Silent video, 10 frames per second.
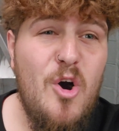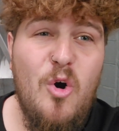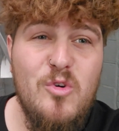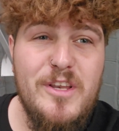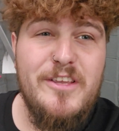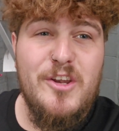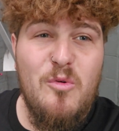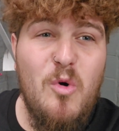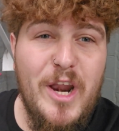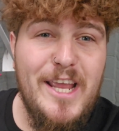Only,
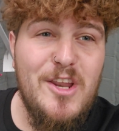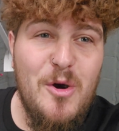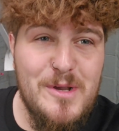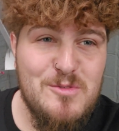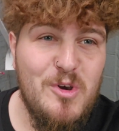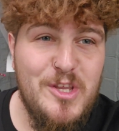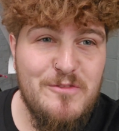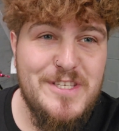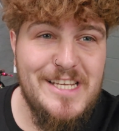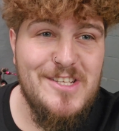what I know is what
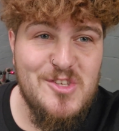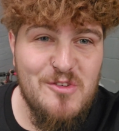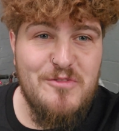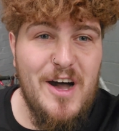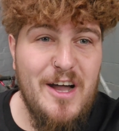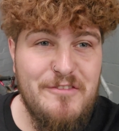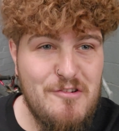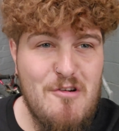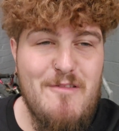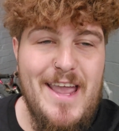you've seen so far if
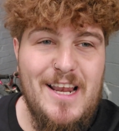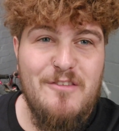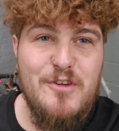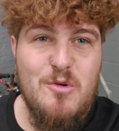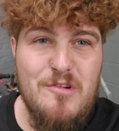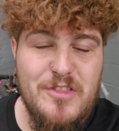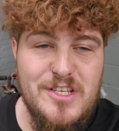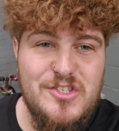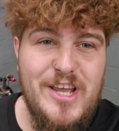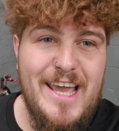you're a regular viewer of
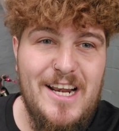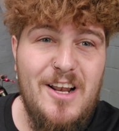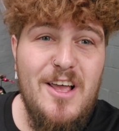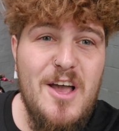this channel.